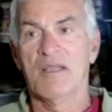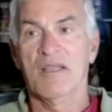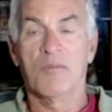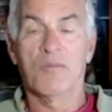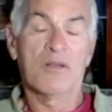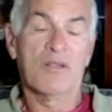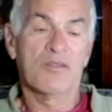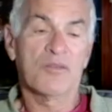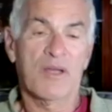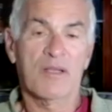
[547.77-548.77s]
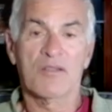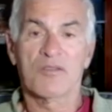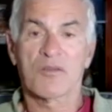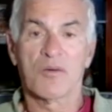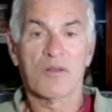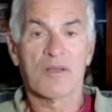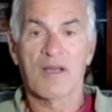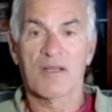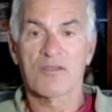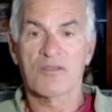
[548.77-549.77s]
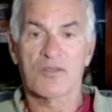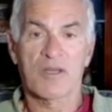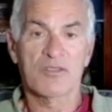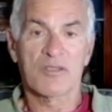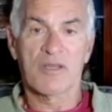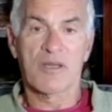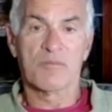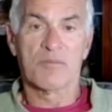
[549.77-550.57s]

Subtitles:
in what Israelis call a concentration camp.